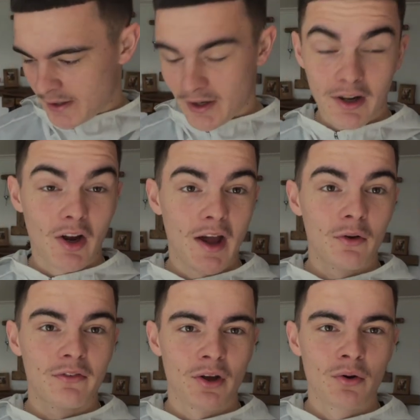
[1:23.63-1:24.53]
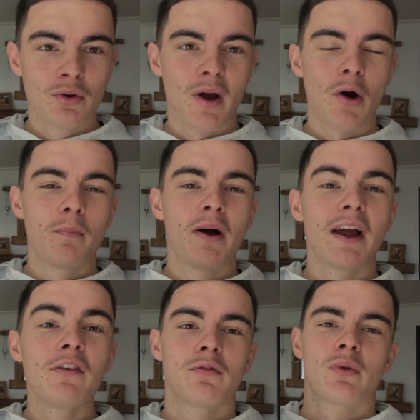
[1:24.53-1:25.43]
I cannot tell you how
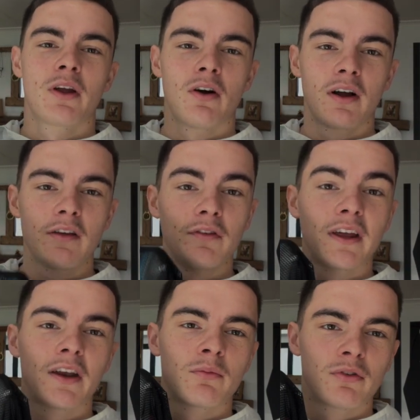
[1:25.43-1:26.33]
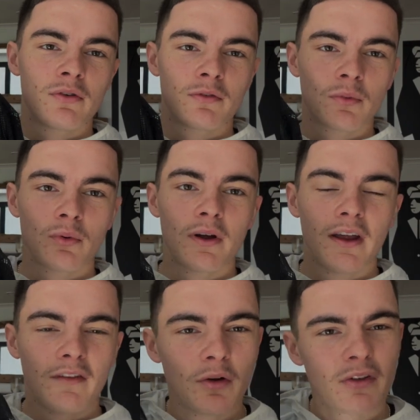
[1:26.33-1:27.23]
painful they are if you get them too small.
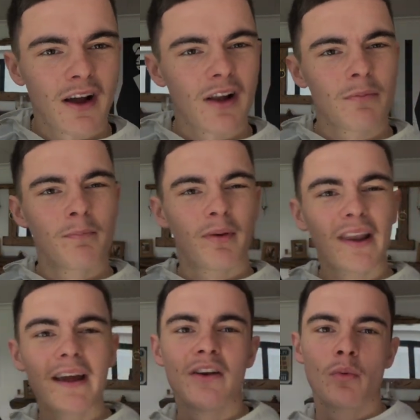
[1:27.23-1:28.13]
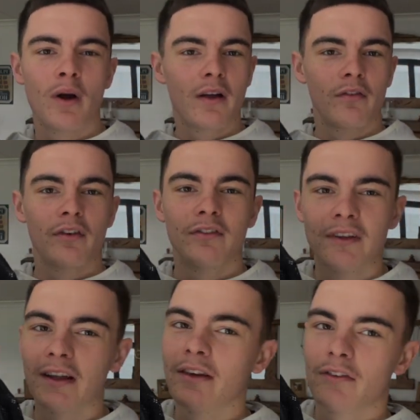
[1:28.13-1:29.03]
It feels like a blade or whatever is
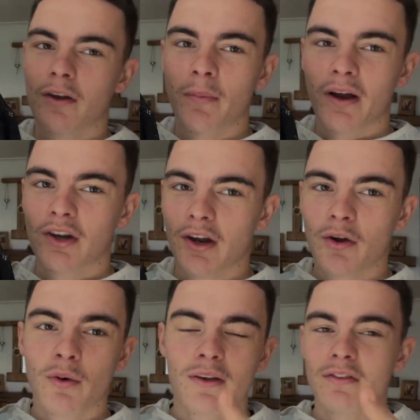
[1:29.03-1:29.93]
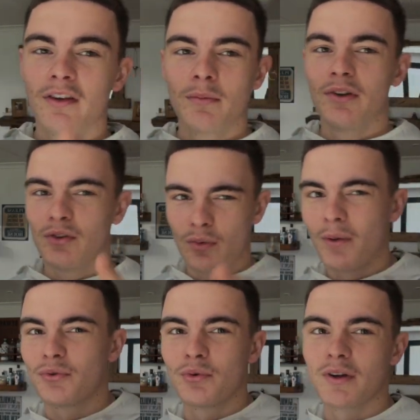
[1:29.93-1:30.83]
digging into the back of your heel. And Timmy, you know what I'm
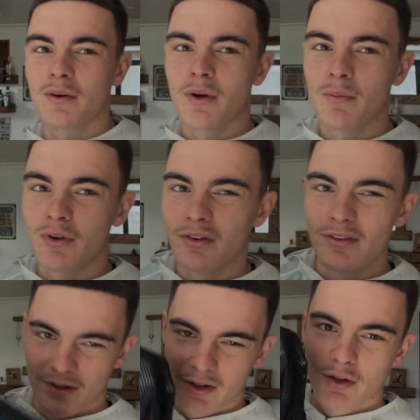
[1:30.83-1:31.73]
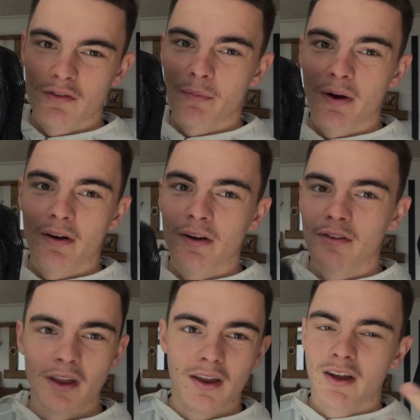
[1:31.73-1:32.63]
talking about, because you have a pair of these
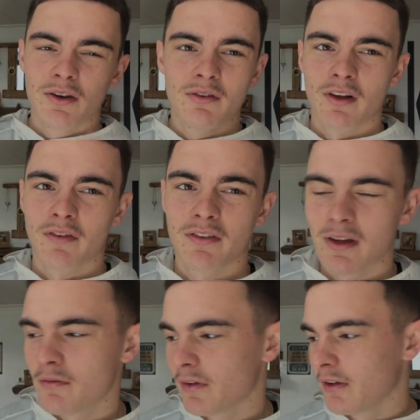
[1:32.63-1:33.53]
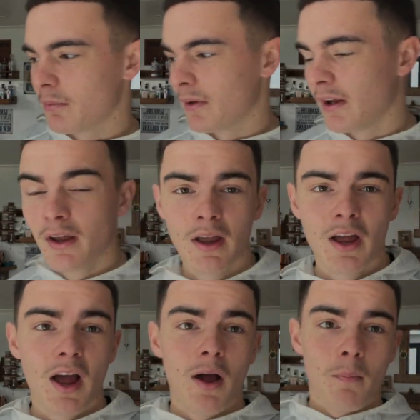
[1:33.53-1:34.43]
and you suffer the same thing as me.
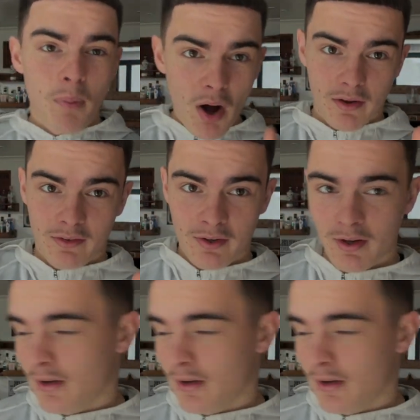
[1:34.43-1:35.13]
But